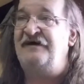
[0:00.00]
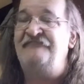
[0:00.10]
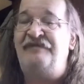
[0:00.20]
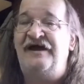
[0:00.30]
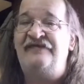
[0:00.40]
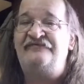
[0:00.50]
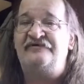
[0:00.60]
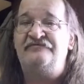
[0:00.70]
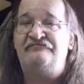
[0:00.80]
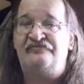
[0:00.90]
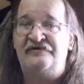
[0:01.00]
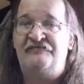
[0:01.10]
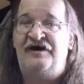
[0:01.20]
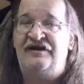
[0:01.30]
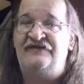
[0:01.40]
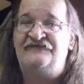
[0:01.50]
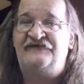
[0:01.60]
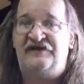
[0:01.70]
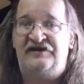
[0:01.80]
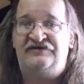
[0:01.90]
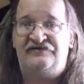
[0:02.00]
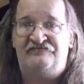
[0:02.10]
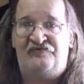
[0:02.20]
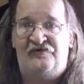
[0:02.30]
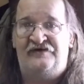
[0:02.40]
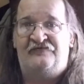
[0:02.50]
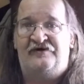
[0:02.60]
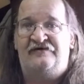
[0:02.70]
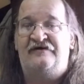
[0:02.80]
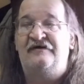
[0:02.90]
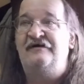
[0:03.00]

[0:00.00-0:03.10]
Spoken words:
My bathroom remodel is getting to the point where